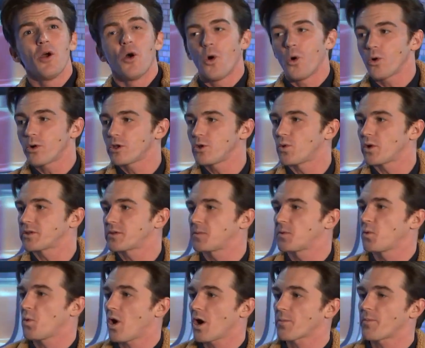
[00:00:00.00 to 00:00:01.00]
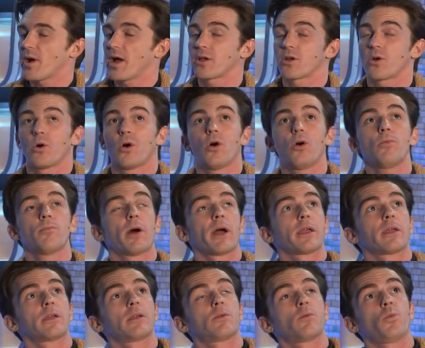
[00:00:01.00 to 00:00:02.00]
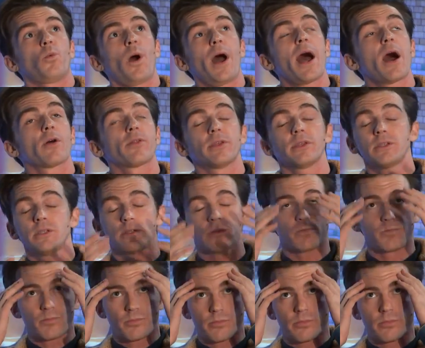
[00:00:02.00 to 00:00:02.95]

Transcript: Or you want them to walk by and go, oh my, wow, this is